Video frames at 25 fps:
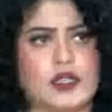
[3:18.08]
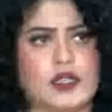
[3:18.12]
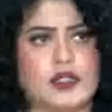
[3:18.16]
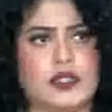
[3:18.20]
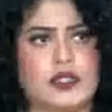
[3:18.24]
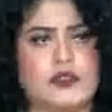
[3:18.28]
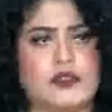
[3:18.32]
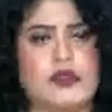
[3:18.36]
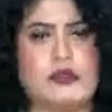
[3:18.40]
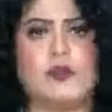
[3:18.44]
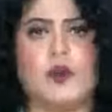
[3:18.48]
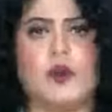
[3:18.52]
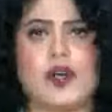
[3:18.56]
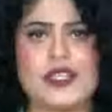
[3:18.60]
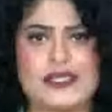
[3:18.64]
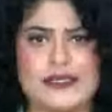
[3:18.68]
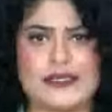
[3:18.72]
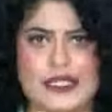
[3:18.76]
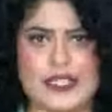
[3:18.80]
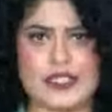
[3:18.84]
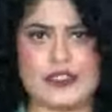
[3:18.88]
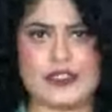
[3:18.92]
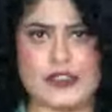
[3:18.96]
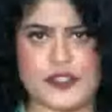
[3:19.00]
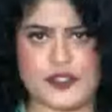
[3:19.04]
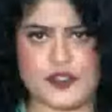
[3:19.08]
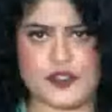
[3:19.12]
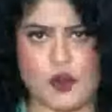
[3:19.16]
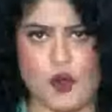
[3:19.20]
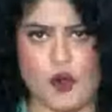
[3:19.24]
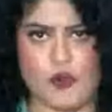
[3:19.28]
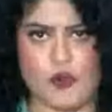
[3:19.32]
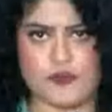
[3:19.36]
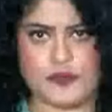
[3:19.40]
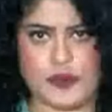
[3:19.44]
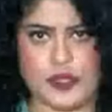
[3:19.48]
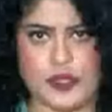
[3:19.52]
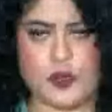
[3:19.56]
the remorselessness
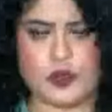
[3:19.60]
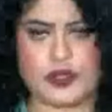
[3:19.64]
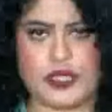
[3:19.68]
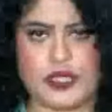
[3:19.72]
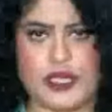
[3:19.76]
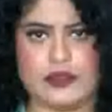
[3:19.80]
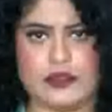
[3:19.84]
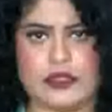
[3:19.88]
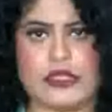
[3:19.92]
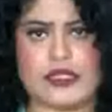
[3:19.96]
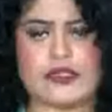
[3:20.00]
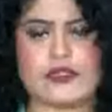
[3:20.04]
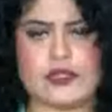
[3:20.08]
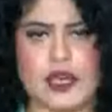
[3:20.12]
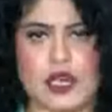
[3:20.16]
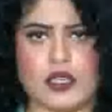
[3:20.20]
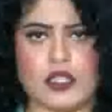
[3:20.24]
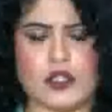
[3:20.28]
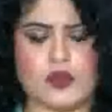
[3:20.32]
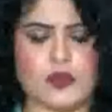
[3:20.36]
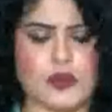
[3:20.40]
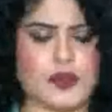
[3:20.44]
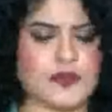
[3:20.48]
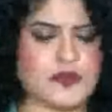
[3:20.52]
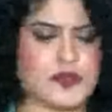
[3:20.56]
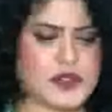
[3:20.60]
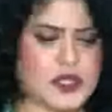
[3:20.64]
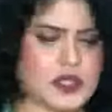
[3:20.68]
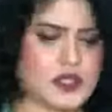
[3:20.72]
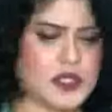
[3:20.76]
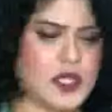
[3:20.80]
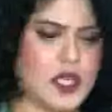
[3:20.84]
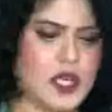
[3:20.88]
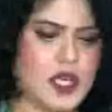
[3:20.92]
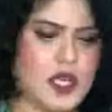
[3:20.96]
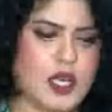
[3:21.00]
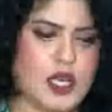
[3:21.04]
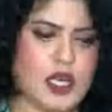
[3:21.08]
of uh, Udayanidhi Stalin. We've seen
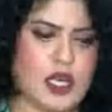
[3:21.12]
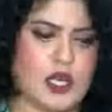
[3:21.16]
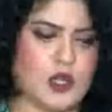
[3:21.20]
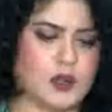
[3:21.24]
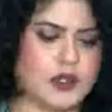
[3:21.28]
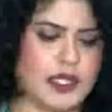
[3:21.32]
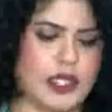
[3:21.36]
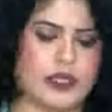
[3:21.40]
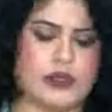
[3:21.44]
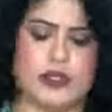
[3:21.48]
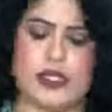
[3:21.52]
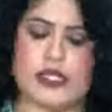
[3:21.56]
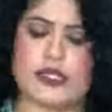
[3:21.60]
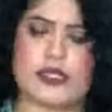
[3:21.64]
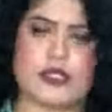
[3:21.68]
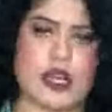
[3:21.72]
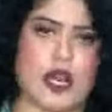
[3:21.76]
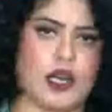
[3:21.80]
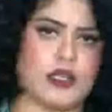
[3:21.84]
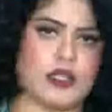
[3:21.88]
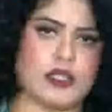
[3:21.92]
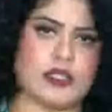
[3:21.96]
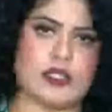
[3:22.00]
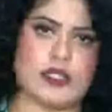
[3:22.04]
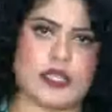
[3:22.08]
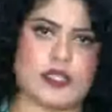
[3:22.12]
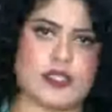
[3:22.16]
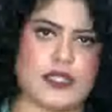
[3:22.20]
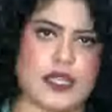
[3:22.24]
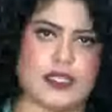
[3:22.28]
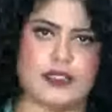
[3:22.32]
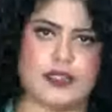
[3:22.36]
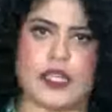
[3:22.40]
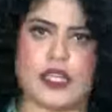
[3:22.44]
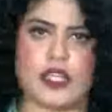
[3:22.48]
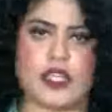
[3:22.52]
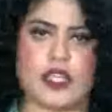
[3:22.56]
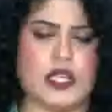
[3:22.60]
uh, Udayanidhi Stalin
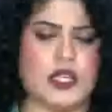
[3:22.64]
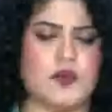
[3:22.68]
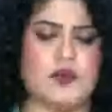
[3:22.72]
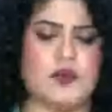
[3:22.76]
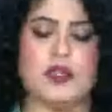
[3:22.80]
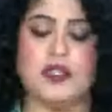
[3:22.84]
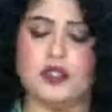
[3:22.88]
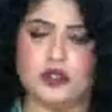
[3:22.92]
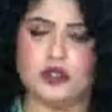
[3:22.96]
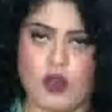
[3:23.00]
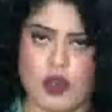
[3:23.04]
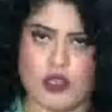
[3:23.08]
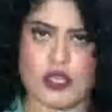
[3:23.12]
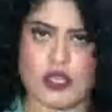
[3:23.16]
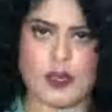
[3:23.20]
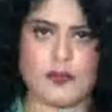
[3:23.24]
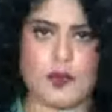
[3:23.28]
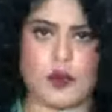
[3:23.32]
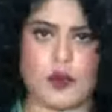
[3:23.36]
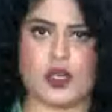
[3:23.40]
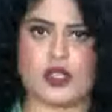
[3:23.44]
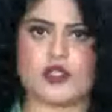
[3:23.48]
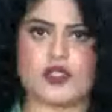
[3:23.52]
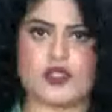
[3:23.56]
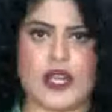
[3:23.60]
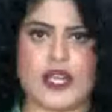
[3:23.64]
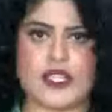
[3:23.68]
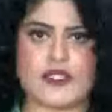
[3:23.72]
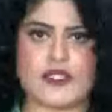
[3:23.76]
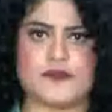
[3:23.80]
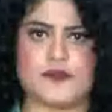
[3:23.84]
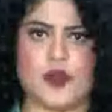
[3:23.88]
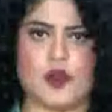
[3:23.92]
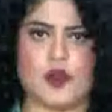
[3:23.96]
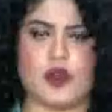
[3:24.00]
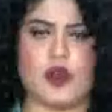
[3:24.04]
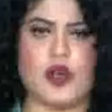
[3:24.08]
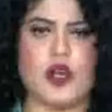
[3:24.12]
saying that he will not apologize
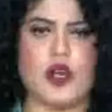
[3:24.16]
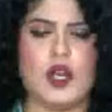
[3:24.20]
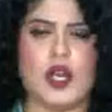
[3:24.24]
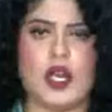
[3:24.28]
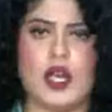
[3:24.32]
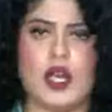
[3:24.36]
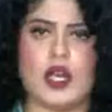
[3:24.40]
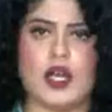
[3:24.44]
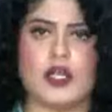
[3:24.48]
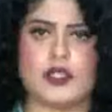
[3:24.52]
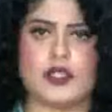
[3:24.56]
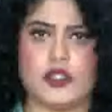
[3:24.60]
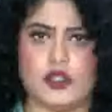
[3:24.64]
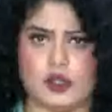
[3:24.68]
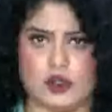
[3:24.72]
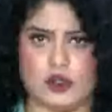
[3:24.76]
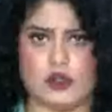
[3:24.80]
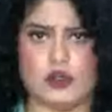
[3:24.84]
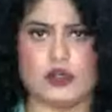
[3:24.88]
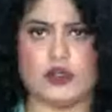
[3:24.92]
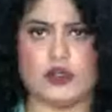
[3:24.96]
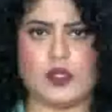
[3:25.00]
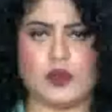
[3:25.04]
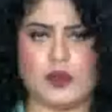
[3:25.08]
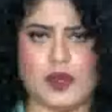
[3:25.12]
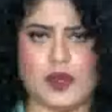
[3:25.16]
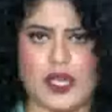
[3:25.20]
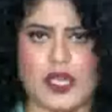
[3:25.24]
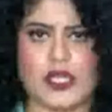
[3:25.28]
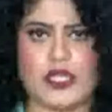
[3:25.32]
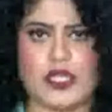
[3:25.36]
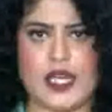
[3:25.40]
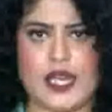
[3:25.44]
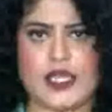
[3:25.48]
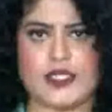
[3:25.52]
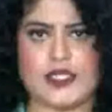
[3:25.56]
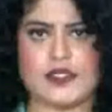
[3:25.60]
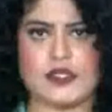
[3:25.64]
for, uh, you know, the way
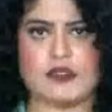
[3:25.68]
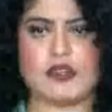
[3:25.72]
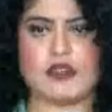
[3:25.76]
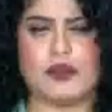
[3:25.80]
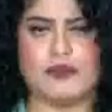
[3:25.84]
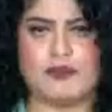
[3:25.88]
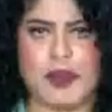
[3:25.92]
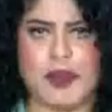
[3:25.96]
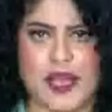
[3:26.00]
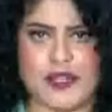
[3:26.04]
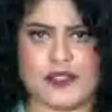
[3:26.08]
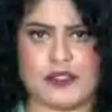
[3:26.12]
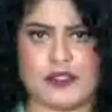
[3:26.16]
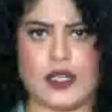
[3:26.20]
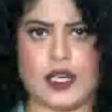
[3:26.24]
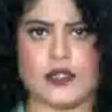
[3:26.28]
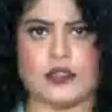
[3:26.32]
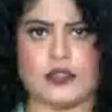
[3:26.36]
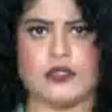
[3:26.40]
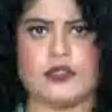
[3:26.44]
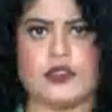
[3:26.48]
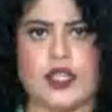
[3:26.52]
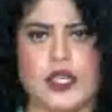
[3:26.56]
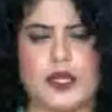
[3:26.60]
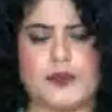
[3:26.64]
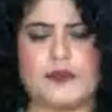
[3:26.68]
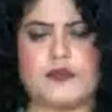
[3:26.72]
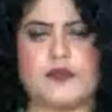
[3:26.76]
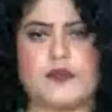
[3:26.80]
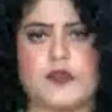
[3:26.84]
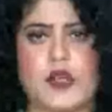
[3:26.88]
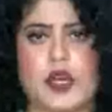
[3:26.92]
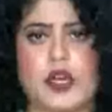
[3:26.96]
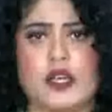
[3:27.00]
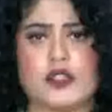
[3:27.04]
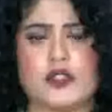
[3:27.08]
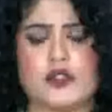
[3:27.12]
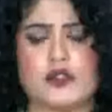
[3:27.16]
he has compared Sanatan Dharm
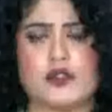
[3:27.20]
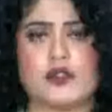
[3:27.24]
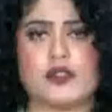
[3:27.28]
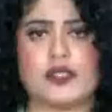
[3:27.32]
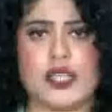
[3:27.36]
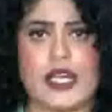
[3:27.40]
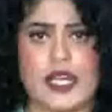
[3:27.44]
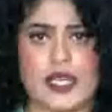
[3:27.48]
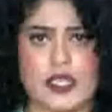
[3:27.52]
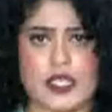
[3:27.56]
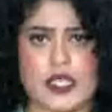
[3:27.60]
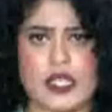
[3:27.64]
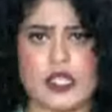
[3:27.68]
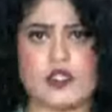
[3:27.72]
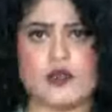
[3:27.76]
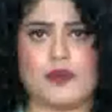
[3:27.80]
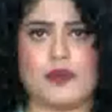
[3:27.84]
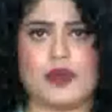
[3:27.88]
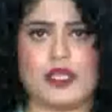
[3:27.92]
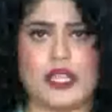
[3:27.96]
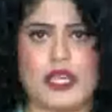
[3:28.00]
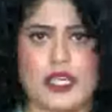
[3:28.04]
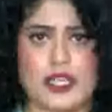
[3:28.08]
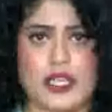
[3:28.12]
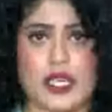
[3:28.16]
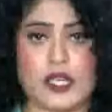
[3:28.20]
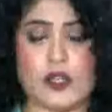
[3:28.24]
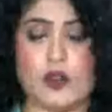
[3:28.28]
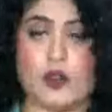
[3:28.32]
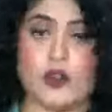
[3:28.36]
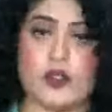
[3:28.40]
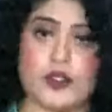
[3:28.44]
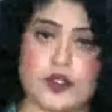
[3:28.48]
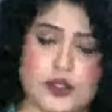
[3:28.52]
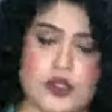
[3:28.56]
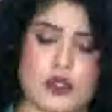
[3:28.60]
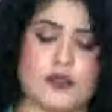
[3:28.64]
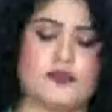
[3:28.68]
uh, to dengue, to malaria, and
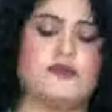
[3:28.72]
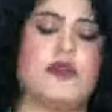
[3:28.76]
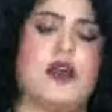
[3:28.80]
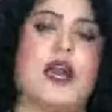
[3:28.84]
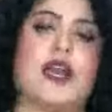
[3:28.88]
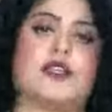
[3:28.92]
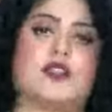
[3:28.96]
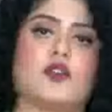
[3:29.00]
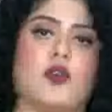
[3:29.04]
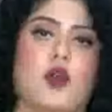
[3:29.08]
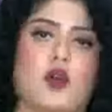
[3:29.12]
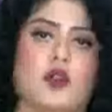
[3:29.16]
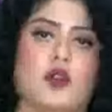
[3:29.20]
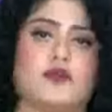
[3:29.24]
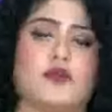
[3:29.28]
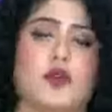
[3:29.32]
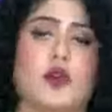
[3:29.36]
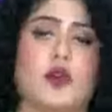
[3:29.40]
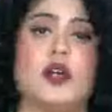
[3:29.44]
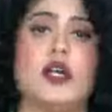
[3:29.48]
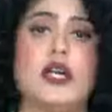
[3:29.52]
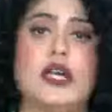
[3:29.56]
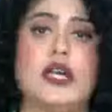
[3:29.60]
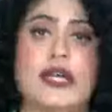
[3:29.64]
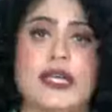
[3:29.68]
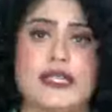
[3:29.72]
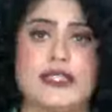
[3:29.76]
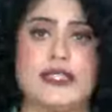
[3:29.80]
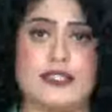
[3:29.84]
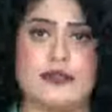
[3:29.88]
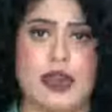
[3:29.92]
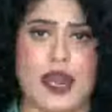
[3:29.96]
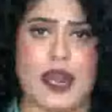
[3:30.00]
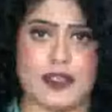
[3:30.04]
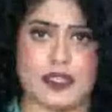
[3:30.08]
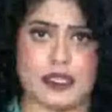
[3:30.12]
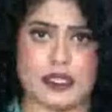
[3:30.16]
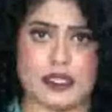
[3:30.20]
also, in fact, called for its
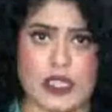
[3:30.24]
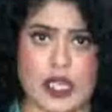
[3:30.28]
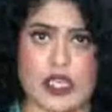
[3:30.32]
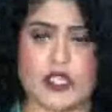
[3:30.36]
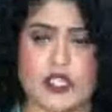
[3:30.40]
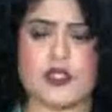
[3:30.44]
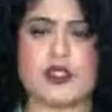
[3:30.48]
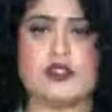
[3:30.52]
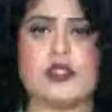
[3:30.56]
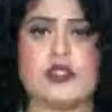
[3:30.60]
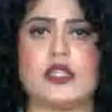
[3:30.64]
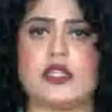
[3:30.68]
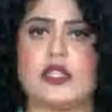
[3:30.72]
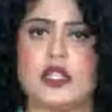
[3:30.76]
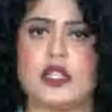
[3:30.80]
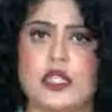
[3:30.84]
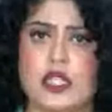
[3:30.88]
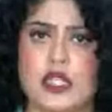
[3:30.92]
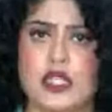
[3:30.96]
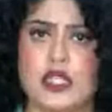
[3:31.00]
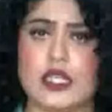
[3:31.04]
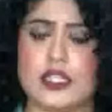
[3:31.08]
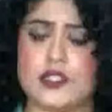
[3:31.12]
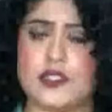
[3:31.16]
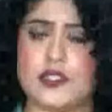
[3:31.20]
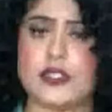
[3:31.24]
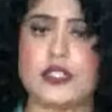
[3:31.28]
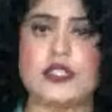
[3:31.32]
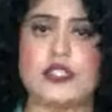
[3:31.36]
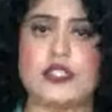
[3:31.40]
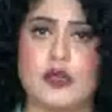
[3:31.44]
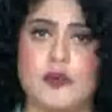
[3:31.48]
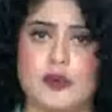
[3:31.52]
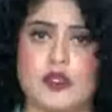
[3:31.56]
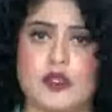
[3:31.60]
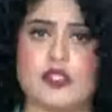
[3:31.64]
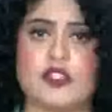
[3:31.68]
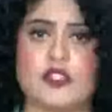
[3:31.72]
eradication. And he is the
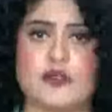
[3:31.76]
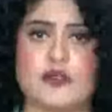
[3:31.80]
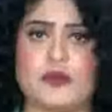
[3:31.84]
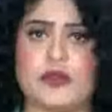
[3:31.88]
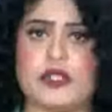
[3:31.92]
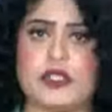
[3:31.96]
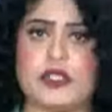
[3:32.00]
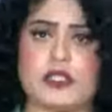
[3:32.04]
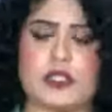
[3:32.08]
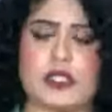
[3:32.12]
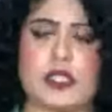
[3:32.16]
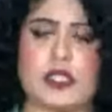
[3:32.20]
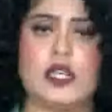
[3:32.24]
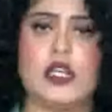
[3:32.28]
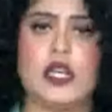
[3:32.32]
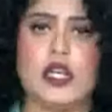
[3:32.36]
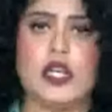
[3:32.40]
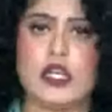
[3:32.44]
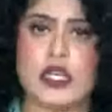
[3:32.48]
deputy chief minister.